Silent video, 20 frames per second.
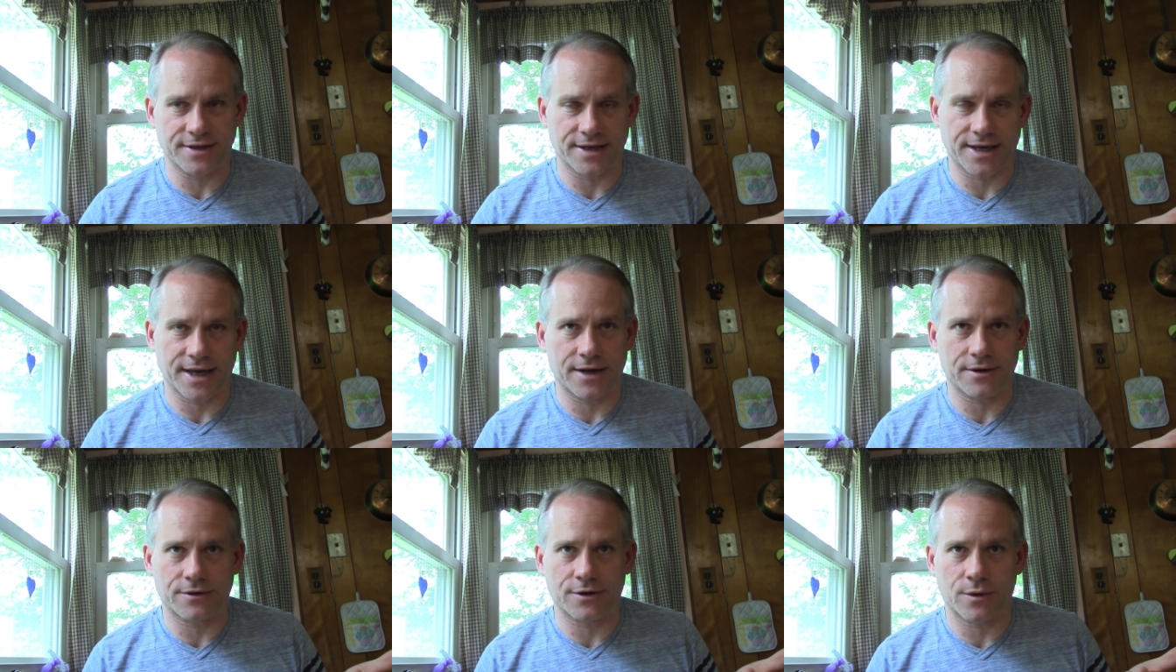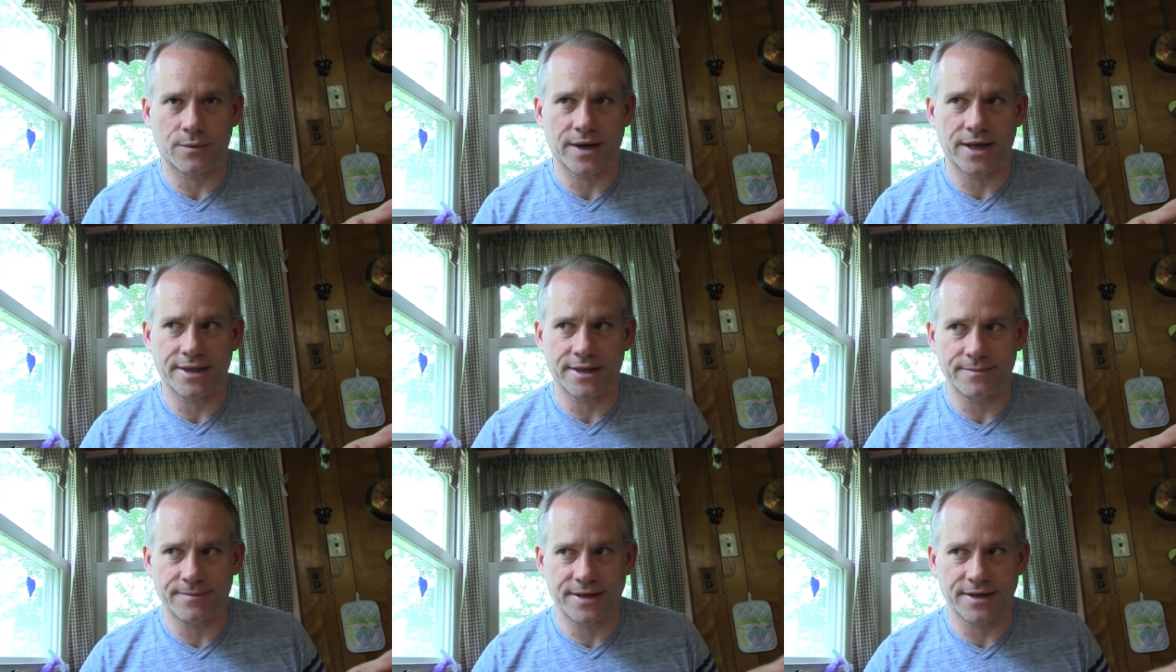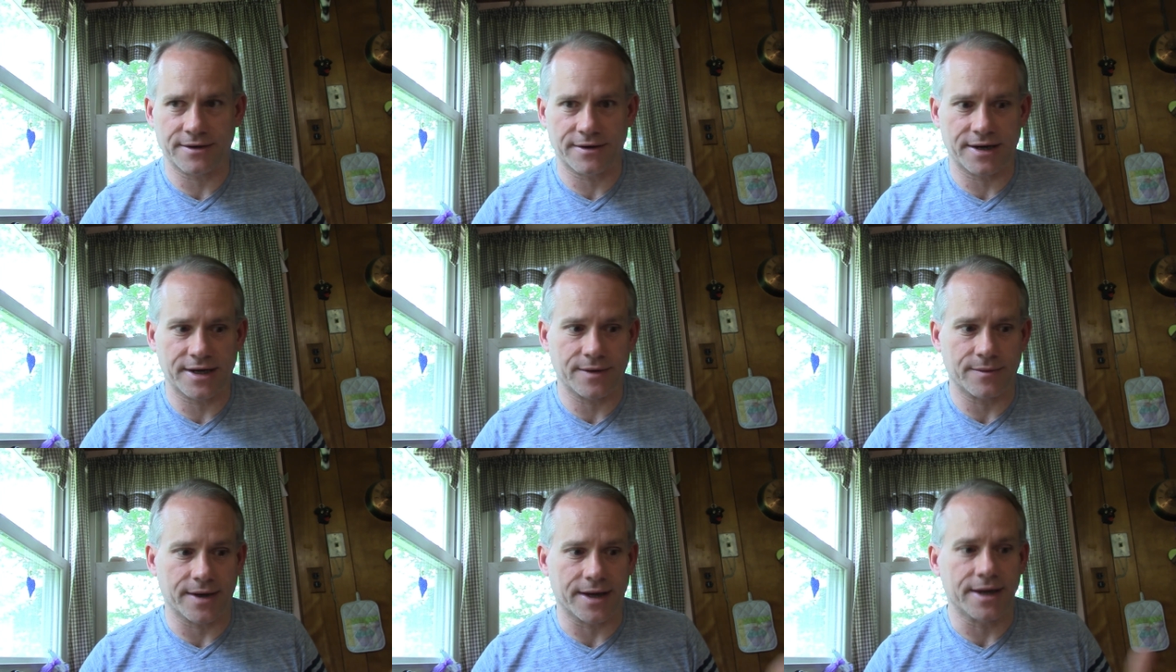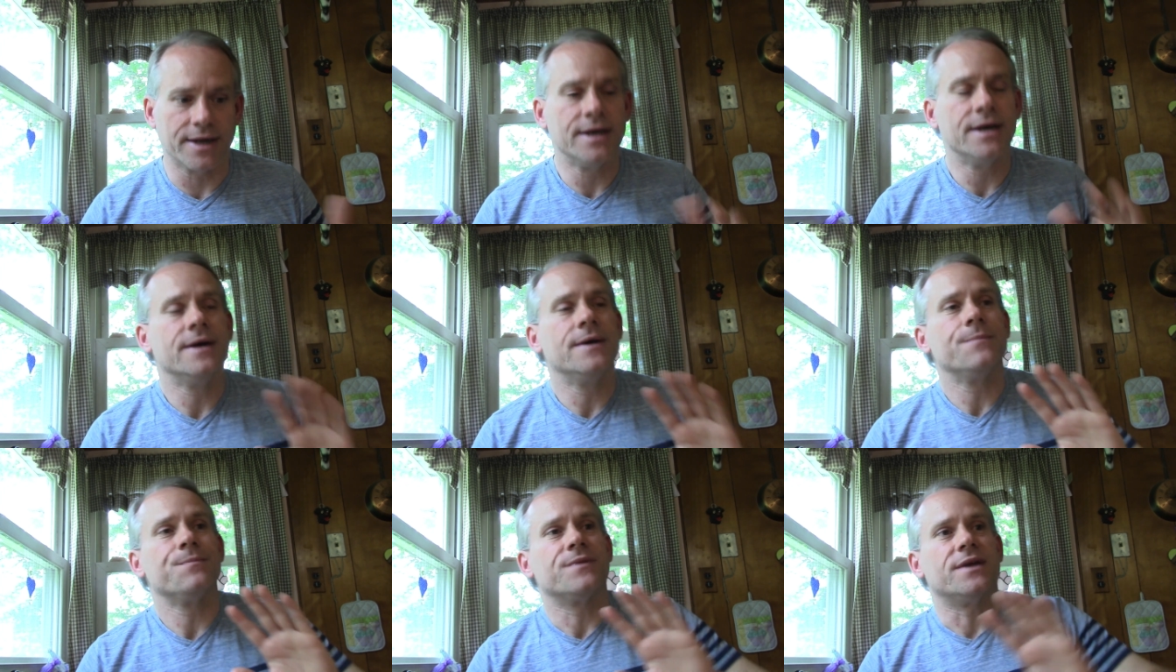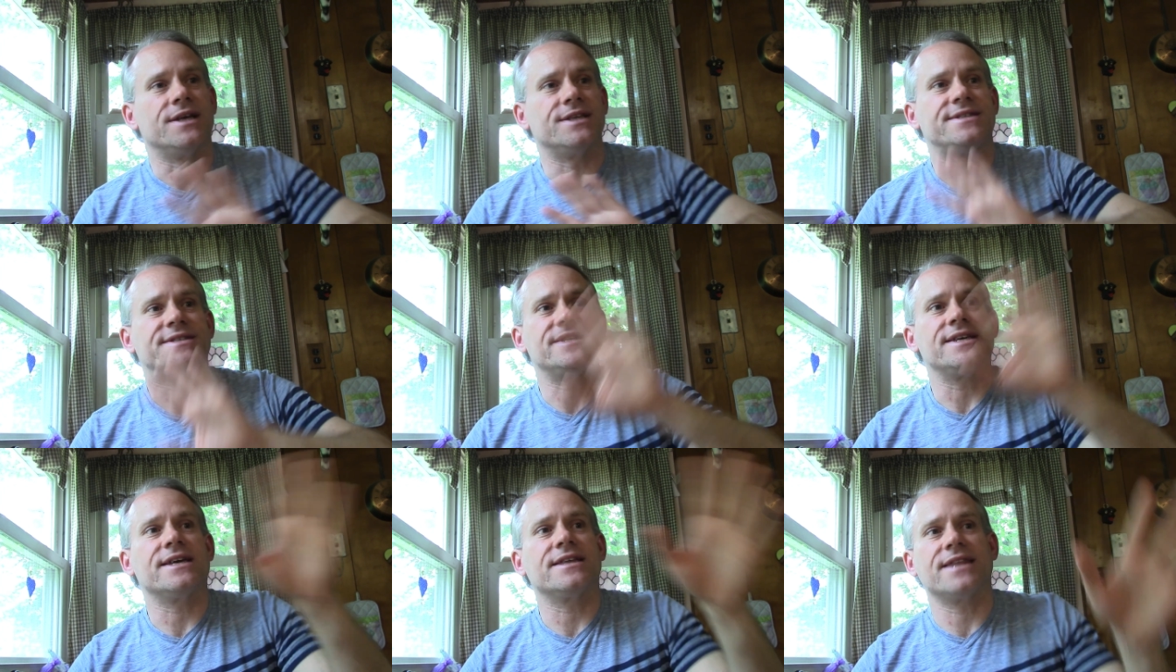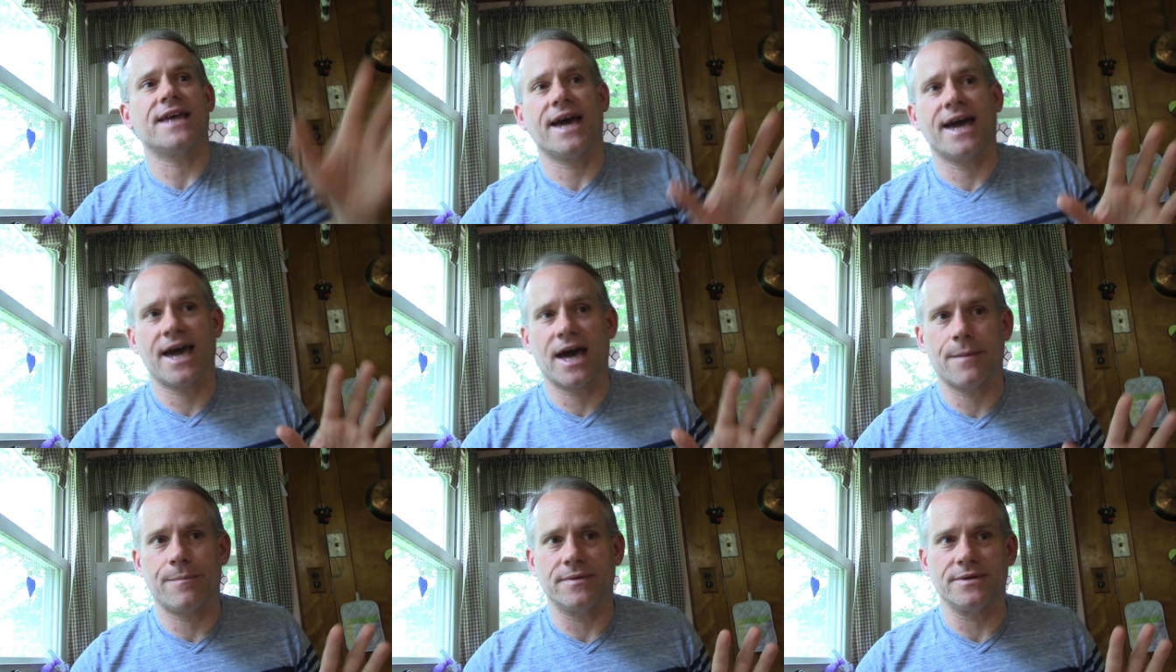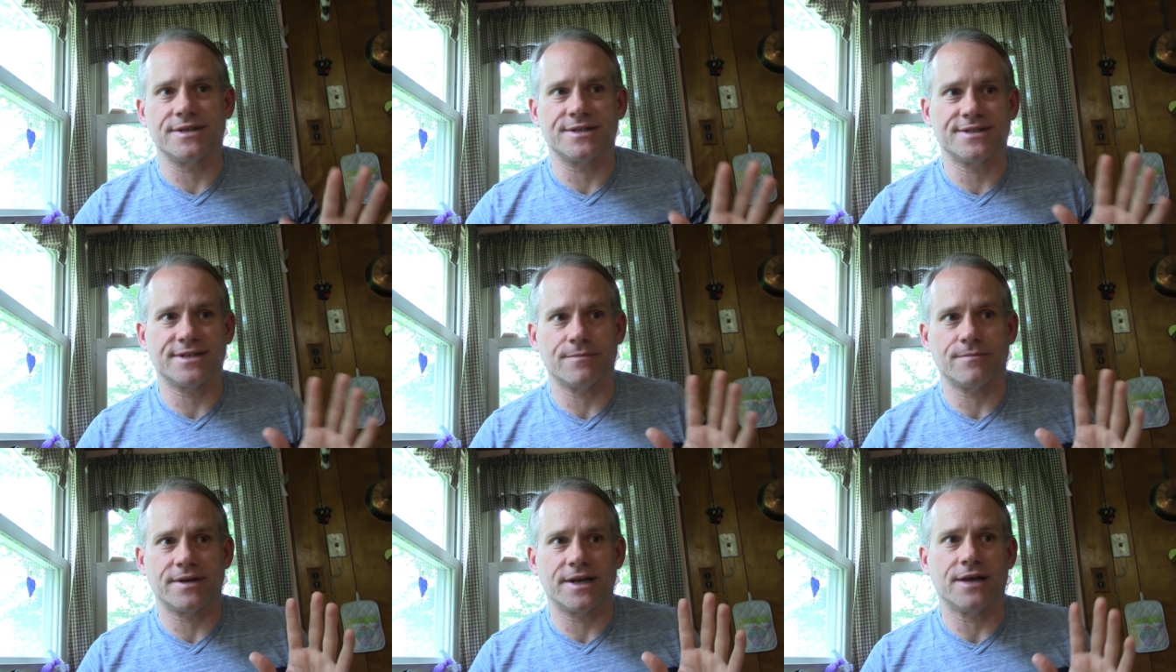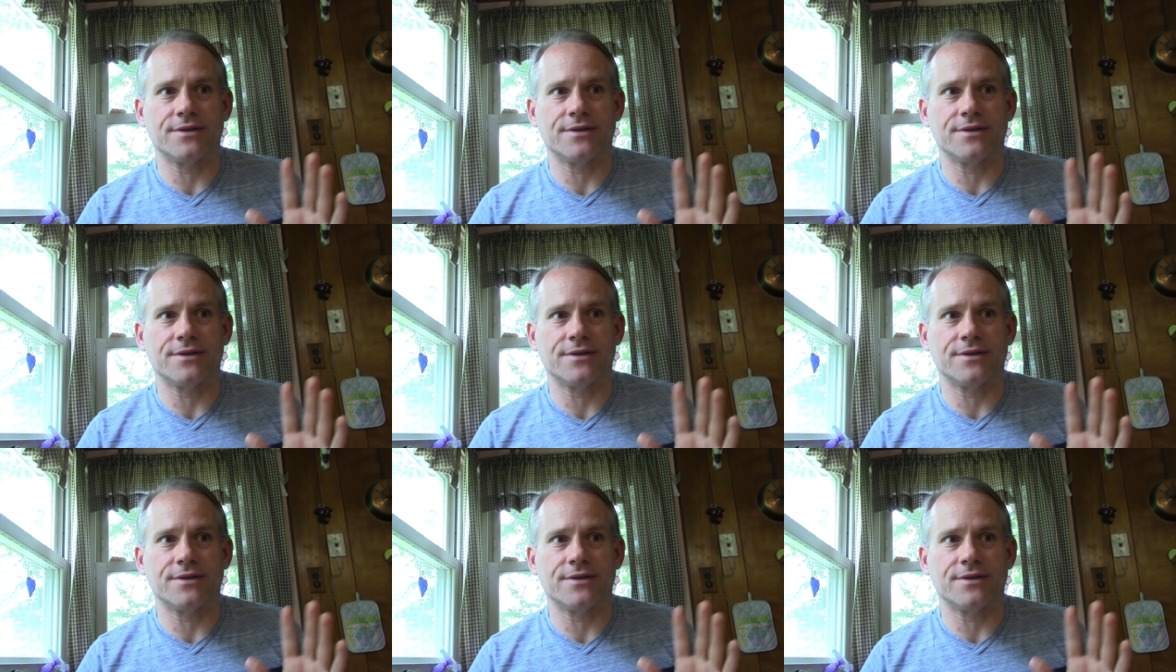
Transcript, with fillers: Like, I don't know why they'd be here anyway and seeing that happen to someone